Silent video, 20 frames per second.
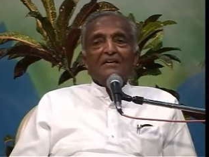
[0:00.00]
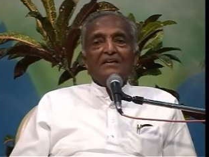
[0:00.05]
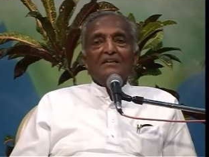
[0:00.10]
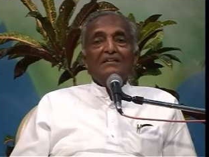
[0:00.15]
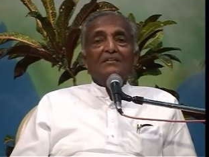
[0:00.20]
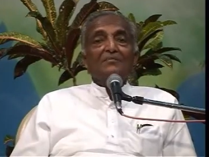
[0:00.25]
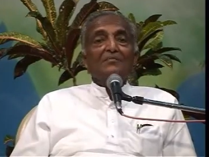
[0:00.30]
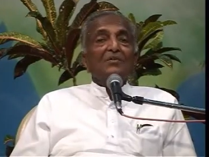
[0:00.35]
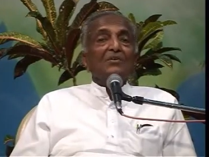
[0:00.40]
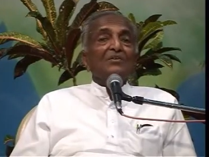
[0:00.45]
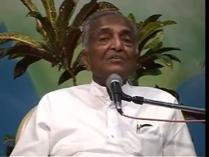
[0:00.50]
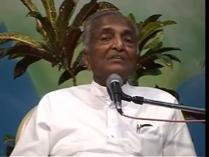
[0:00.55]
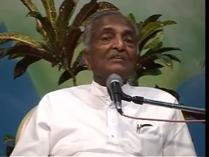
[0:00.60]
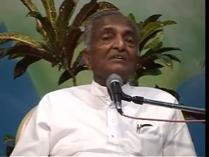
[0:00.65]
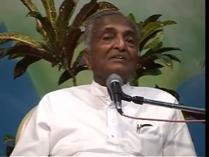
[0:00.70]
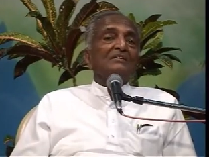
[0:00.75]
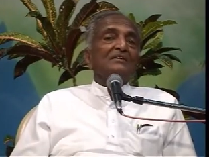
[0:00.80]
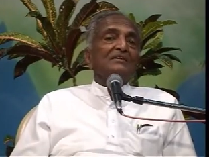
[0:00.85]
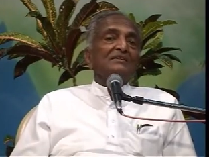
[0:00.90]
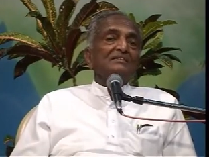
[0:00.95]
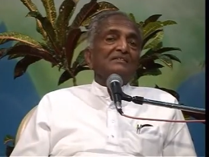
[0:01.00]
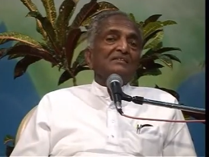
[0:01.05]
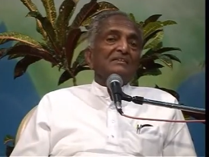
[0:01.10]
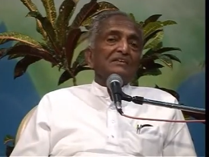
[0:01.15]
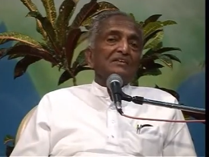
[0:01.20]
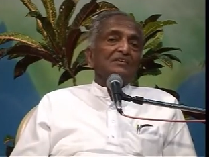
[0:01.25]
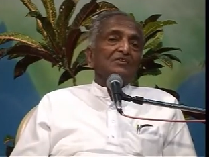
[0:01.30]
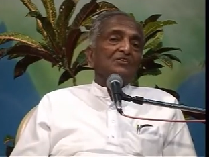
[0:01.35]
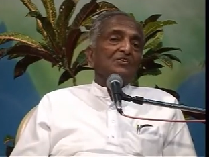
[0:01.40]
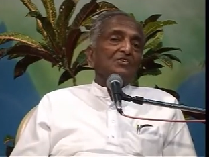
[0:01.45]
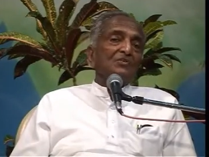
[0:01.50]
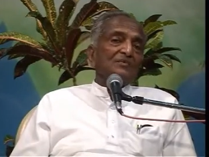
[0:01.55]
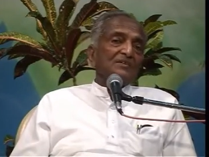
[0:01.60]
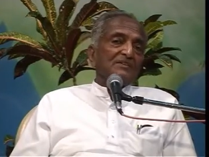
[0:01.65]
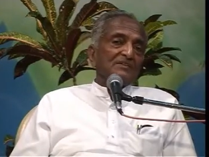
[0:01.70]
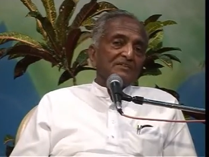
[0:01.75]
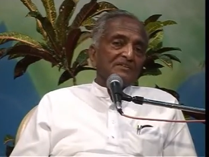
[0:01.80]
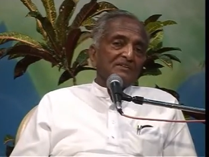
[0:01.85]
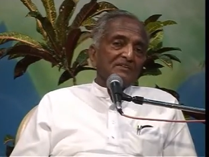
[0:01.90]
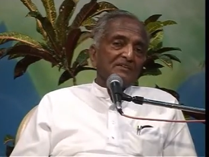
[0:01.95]
in the modern day's
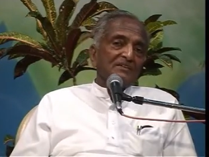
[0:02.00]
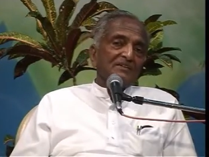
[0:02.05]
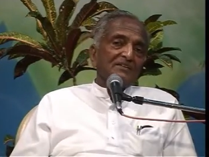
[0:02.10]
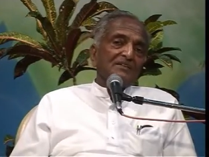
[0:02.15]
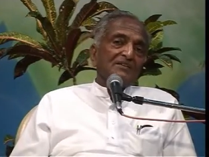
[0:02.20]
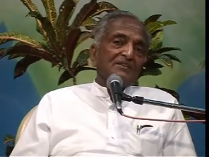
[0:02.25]
economics,